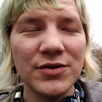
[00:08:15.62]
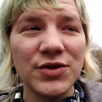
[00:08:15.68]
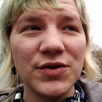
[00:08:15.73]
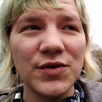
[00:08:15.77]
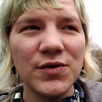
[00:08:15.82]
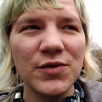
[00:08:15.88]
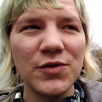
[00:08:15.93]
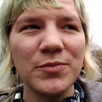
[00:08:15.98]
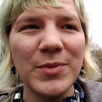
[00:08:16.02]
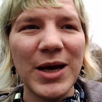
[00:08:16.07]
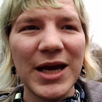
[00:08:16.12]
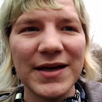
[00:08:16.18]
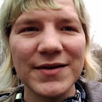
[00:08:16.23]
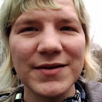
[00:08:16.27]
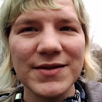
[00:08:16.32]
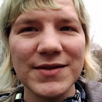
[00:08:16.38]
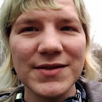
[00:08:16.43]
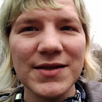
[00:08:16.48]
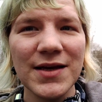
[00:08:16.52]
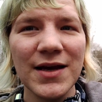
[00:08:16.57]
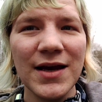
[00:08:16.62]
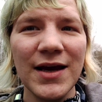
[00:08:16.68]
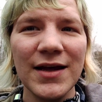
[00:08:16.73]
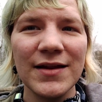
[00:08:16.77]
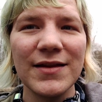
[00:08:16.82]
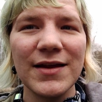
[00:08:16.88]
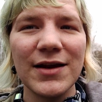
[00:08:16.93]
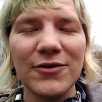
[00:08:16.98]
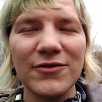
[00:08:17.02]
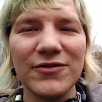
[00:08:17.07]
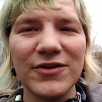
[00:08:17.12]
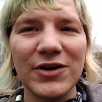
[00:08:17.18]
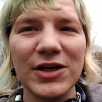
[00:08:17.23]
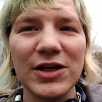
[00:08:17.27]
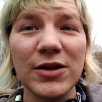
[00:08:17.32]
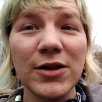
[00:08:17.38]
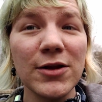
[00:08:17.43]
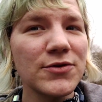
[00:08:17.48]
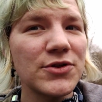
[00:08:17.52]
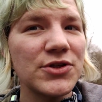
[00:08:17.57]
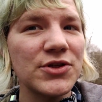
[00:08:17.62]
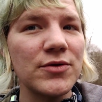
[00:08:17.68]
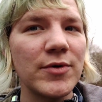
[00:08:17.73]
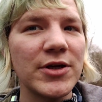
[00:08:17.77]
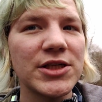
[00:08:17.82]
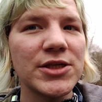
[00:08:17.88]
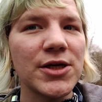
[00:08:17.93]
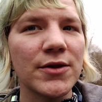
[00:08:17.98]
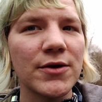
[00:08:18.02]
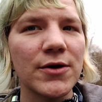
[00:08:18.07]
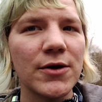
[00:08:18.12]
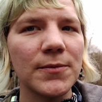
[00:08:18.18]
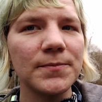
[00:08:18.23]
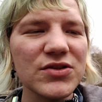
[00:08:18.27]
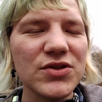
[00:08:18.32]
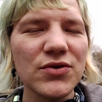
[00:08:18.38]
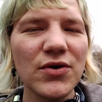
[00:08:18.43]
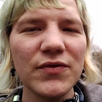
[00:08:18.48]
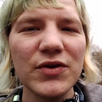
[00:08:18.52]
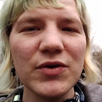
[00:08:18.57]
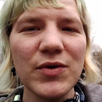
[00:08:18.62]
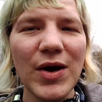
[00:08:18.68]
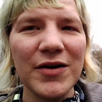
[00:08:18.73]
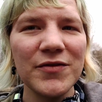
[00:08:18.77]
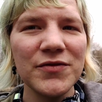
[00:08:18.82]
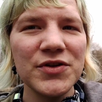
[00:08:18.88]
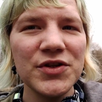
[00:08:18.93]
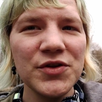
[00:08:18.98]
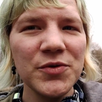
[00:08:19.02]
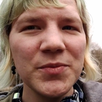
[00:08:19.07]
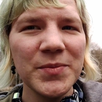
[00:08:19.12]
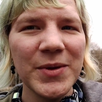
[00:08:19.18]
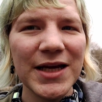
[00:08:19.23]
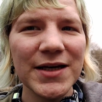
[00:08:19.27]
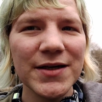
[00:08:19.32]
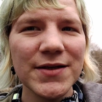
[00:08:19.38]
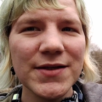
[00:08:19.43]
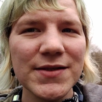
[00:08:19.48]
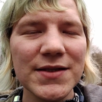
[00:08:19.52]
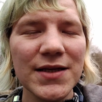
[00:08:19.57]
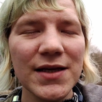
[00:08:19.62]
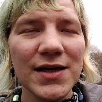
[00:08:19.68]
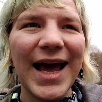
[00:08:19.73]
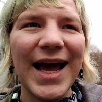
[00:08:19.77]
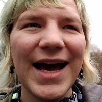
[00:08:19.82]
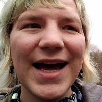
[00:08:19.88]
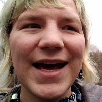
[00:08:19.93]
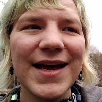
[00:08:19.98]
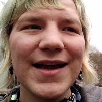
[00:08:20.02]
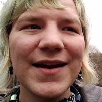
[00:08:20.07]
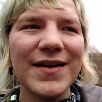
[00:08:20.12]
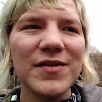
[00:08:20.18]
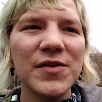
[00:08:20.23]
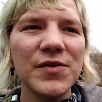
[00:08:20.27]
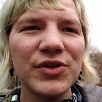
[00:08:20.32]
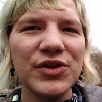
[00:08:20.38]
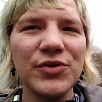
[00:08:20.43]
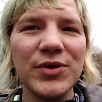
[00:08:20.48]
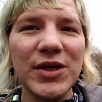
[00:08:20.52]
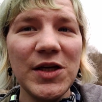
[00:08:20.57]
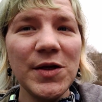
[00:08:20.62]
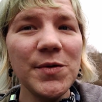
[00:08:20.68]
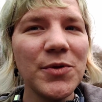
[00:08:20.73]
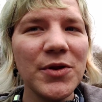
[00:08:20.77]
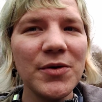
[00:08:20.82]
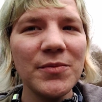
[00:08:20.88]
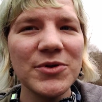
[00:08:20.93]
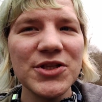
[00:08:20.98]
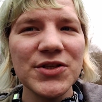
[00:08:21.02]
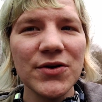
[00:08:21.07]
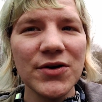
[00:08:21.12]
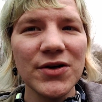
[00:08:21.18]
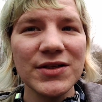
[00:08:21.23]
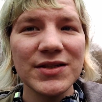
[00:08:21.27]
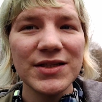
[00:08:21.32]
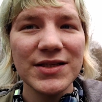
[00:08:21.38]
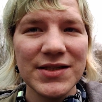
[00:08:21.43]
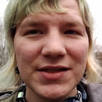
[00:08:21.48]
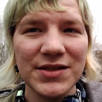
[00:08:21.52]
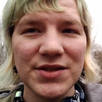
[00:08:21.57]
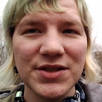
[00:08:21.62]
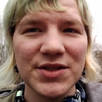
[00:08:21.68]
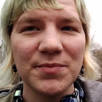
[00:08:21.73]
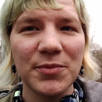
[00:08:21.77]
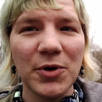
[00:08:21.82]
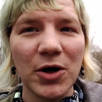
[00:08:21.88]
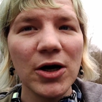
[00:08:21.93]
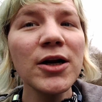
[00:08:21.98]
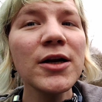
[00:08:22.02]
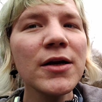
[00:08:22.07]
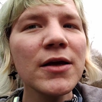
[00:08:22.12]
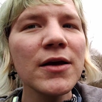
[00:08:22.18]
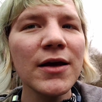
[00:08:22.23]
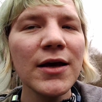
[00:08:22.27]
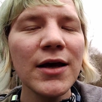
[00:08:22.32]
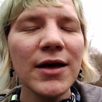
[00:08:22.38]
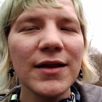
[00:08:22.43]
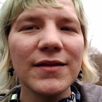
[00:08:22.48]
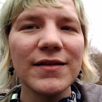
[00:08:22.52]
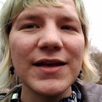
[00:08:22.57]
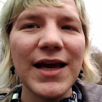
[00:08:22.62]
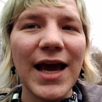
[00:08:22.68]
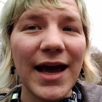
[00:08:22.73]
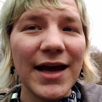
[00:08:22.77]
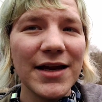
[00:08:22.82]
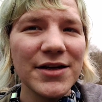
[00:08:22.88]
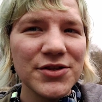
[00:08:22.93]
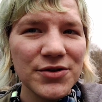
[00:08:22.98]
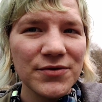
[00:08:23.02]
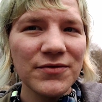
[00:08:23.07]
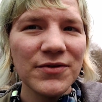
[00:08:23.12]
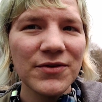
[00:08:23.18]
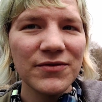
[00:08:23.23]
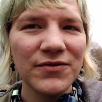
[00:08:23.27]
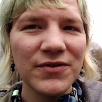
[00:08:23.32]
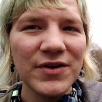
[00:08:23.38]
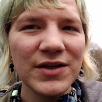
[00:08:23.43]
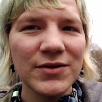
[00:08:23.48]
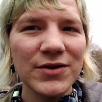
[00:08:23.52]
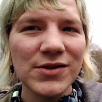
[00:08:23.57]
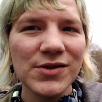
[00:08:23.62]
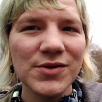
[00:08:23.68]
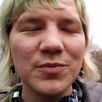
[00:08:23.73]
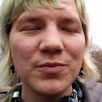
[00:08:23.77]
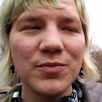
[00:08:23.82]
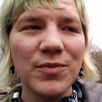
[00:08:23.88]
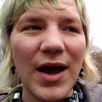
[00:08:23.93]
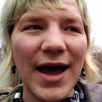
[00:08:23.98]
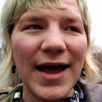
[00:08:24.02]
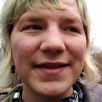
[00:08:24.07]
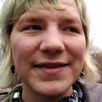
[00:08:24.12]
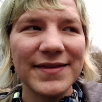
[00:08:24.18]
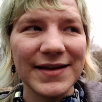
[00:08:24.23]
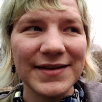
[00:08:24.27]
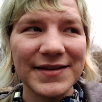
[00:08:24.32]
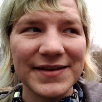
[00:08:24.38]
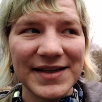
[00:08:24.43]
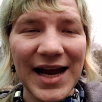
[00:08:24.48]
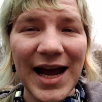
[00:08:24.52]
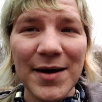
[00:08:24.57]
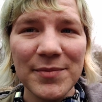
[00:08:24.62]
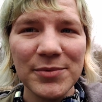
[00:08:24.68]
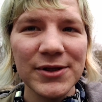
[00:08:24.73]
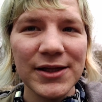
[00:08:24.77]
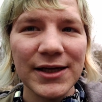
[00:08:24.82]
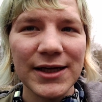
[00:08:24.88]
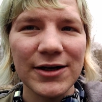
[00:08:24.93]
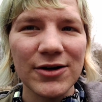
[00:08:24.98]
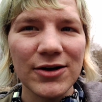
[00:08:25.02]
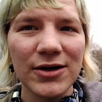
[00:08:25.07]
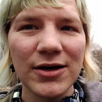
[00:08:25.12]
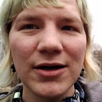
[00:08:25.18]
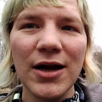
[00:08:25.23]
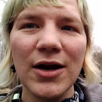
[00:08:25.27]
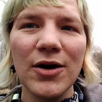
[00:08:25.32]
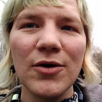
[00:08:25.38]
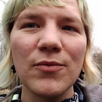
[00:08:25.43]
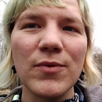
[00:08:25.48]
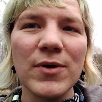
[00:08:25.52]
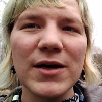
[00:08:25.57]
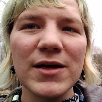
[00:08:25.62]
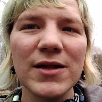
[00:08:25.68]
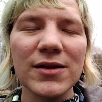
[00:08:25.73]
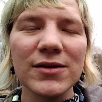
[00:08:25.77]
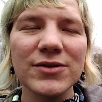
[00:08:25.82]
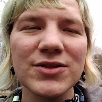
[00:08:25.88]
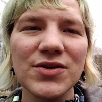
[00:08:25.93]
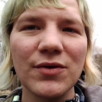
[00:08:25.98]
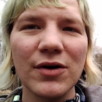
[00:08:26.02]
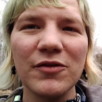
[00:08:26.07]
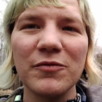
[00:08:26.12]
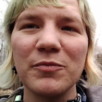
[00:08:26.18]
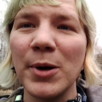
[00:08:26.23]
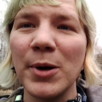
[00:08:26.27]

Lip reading: two magnets that are very close to each other. So if you have two magnets and you keep them a certain distance apart, the edge of the field at the gap layer will sort of